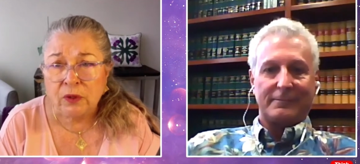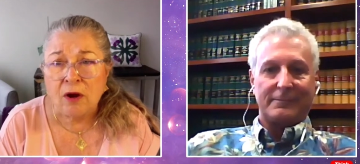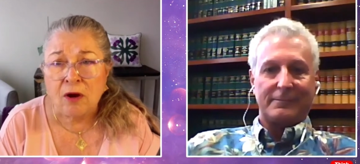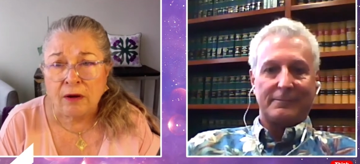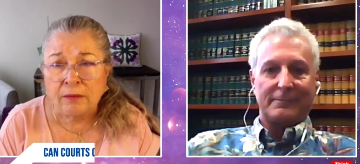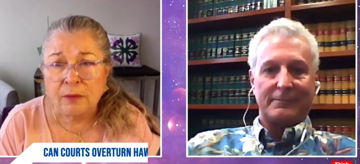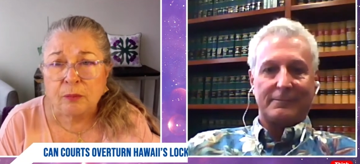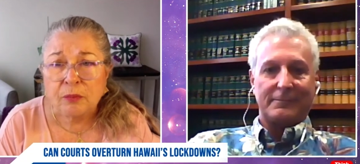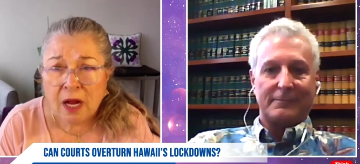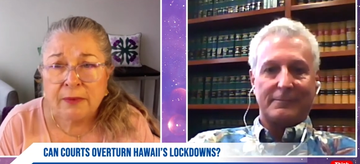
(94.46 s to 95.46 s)
Speaker 1: we are
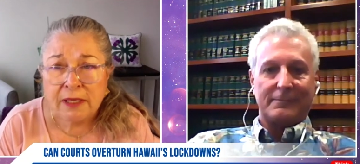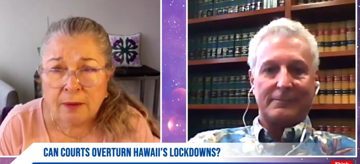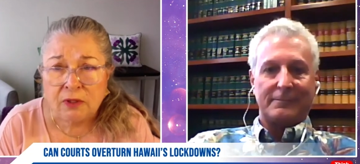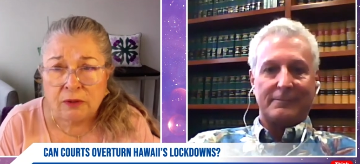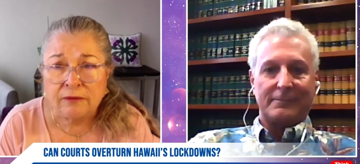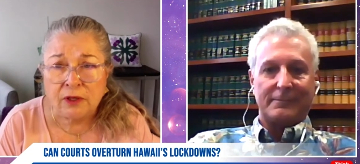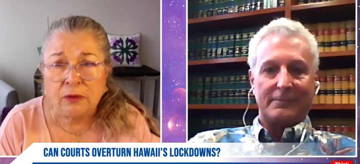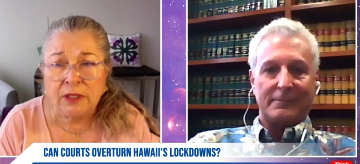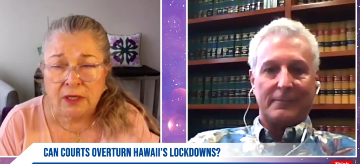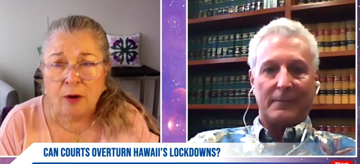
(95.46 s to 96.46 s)
coming up to a
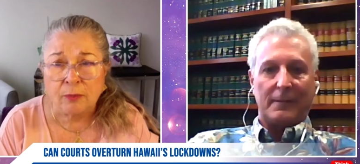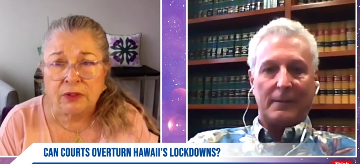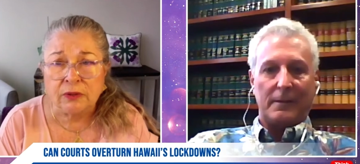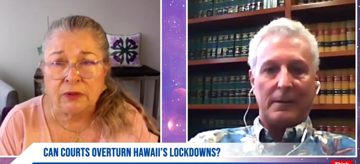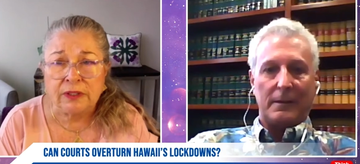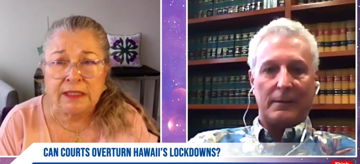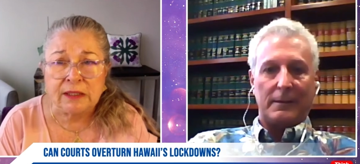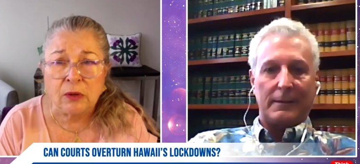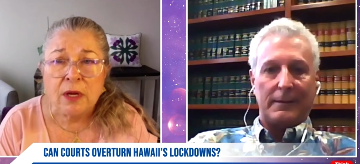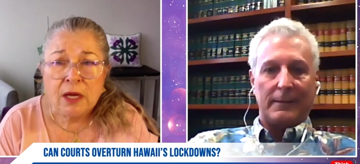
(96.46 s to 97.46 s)
voting opportunity.
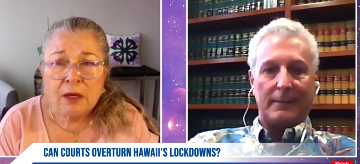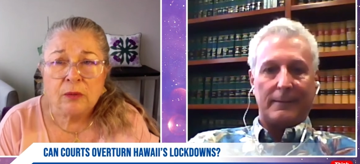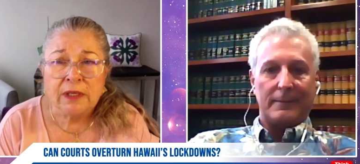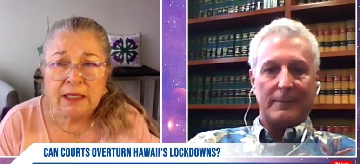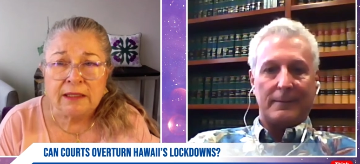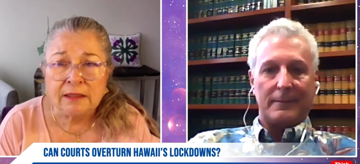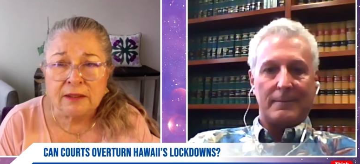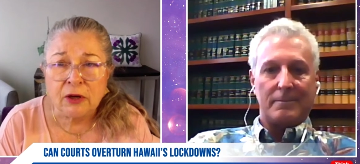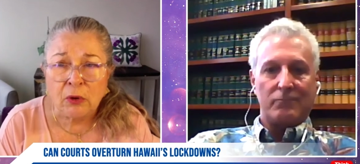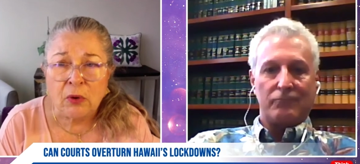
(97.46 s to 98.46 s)
So we need to
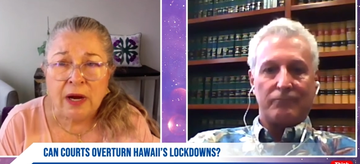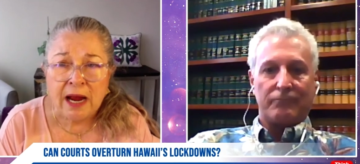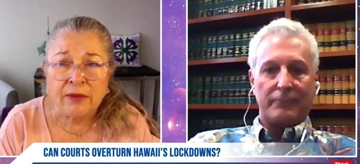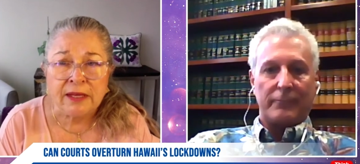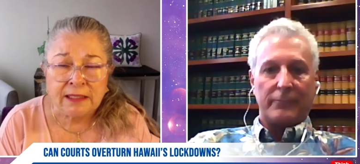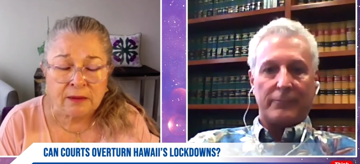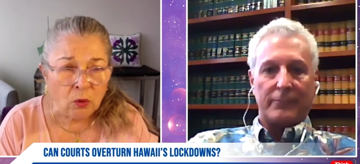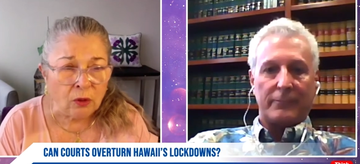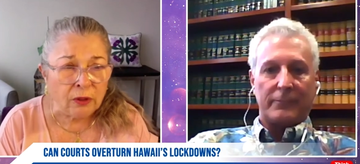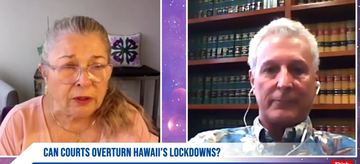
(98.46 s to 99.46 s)
know how these
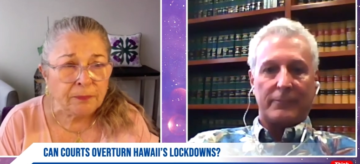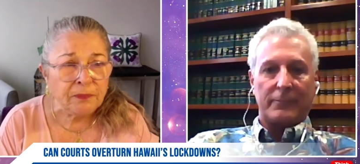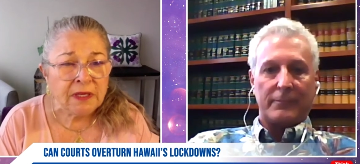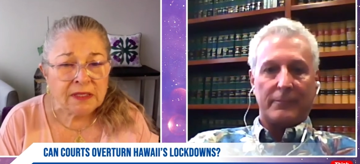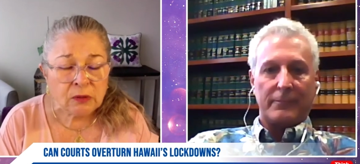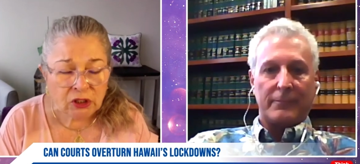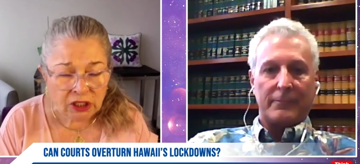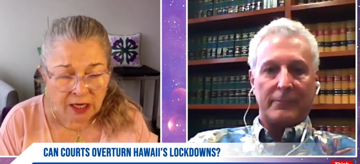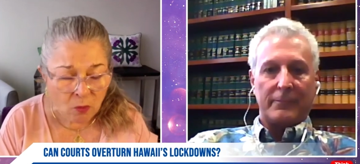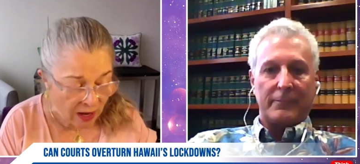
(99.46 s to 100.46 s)
work. So,
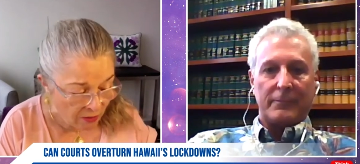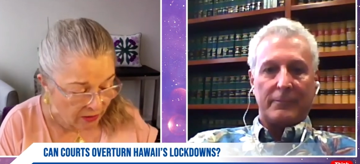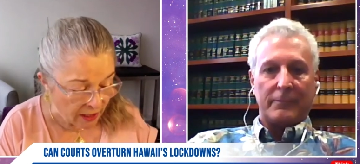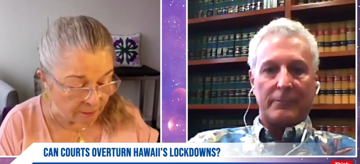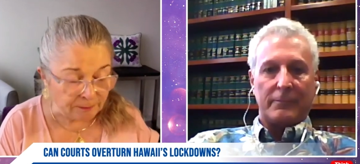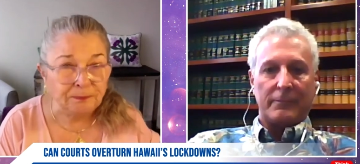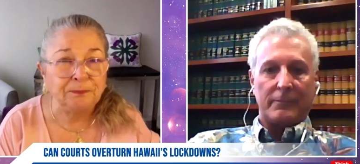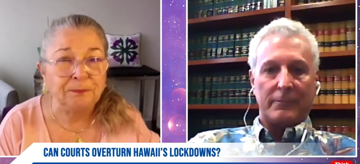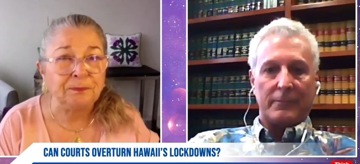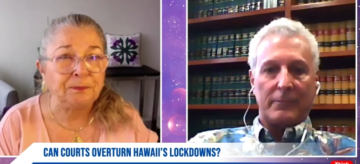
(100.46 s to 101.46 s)
Speaker 2: Jim, welcome.
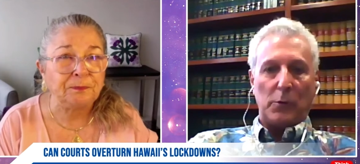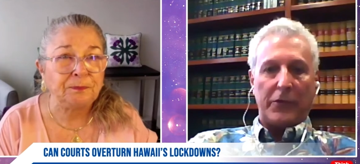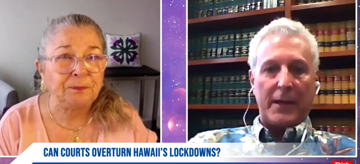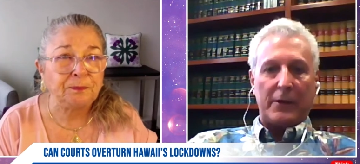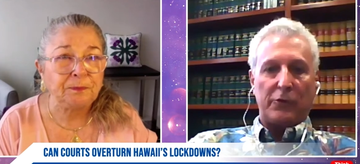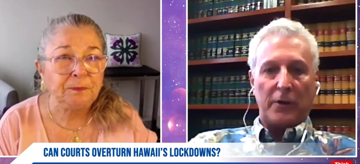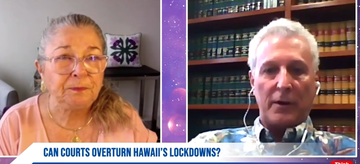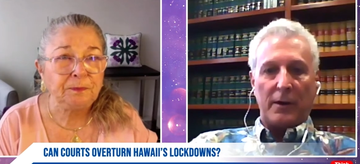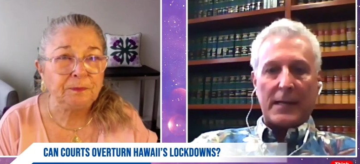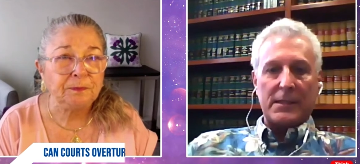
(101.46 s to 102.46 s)
Well, thanks
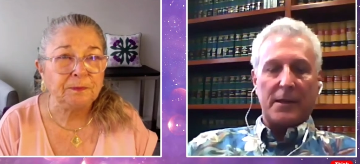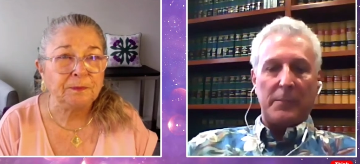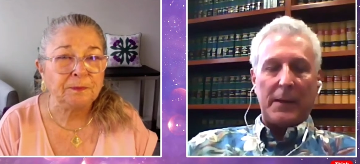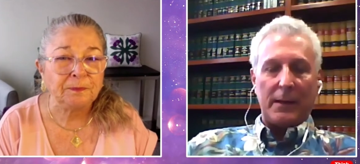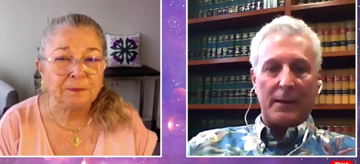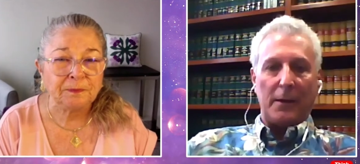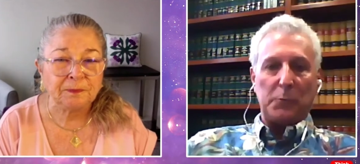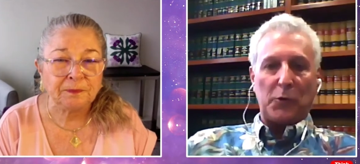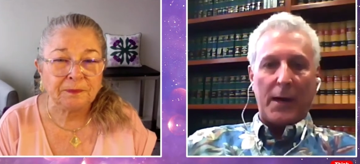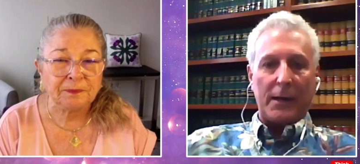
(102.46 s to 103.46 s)
for asking me to help
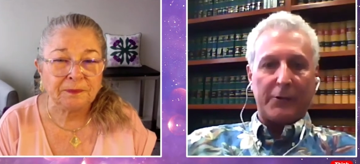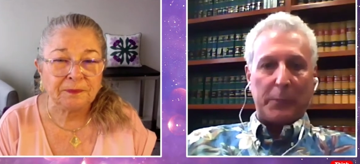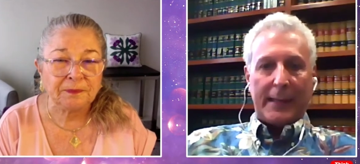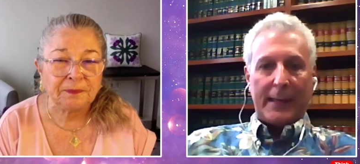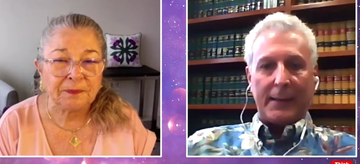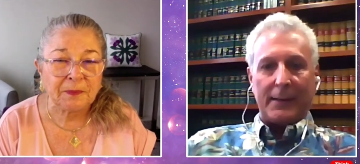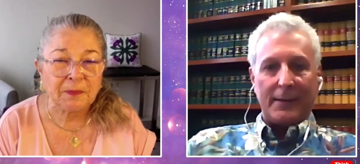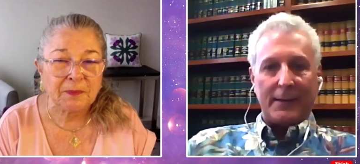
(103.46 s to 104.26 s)
try to explain it.